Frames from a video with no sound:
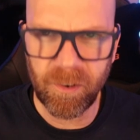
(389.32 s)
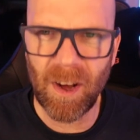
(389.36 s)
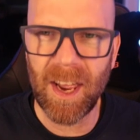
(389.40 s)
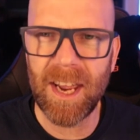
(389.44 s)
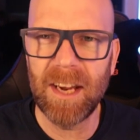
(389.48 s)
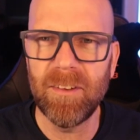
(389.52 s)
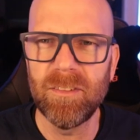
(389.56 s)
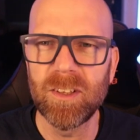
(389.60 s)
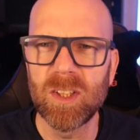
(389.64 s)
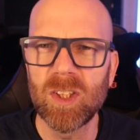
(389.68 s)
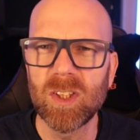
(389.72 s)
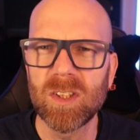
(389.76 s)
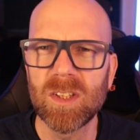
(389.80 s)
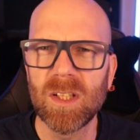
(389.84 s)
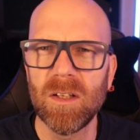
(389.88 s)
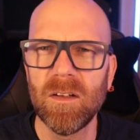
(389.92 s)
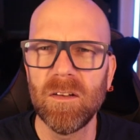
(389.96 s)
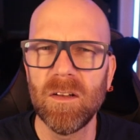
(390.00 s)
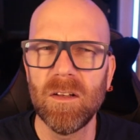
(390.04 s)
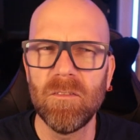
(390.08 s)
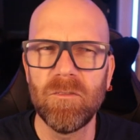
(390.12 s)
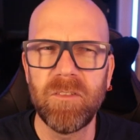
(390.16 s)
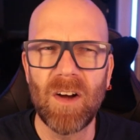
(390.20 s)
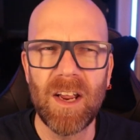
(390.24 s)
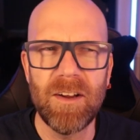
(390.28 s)
flavour, just
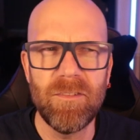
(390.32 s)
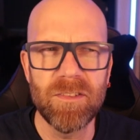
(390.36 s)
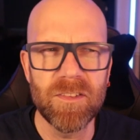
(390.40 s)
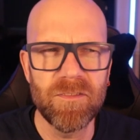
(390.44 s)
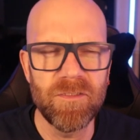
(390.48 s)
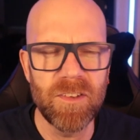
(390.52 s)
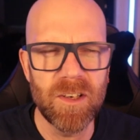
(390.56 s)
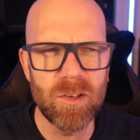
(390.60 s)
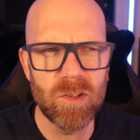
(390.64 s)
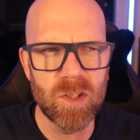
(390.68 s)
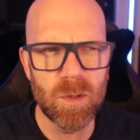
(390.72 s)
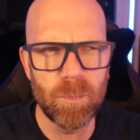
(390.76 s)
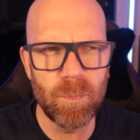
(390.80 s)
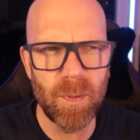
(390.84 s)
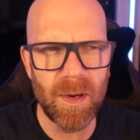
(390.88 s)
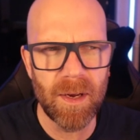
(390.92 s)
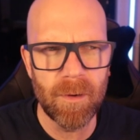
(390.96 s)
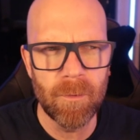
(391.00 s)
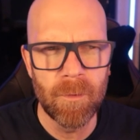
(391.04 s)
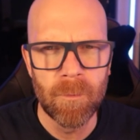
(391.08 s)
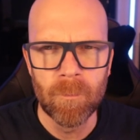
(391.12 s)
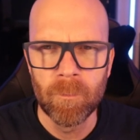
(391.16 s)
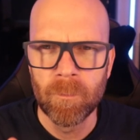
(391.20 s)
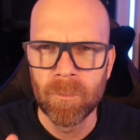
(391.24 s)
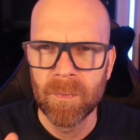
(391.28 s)
the flavour feels a
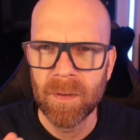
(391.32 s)
bit